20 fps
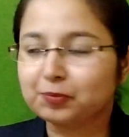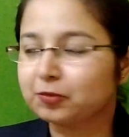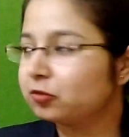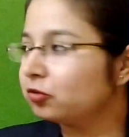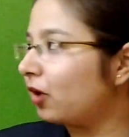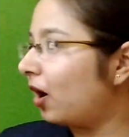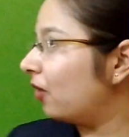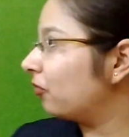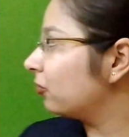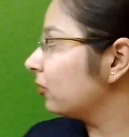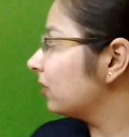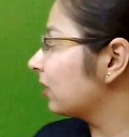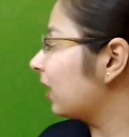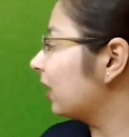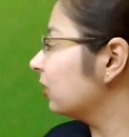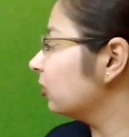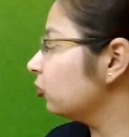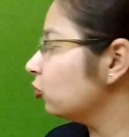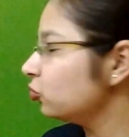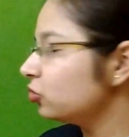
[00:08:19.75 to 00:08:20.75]
So, after the
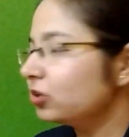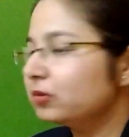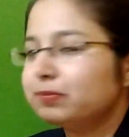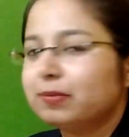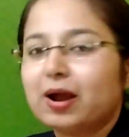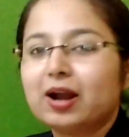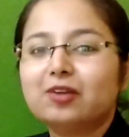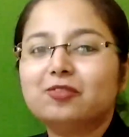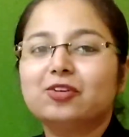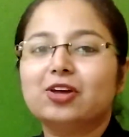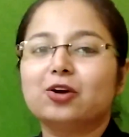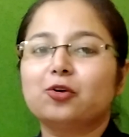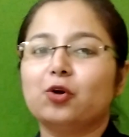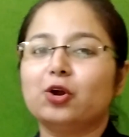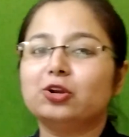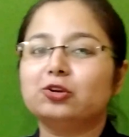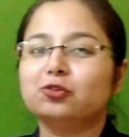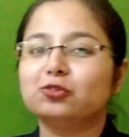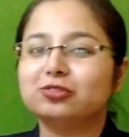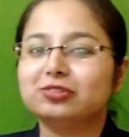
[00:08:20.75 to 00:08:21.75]
conclusion part we are
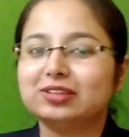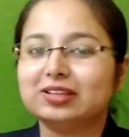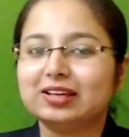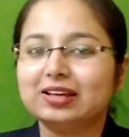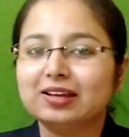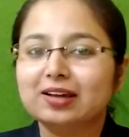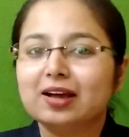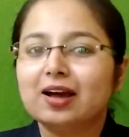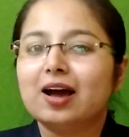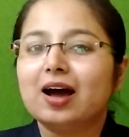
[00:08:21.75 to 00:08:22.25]
going to see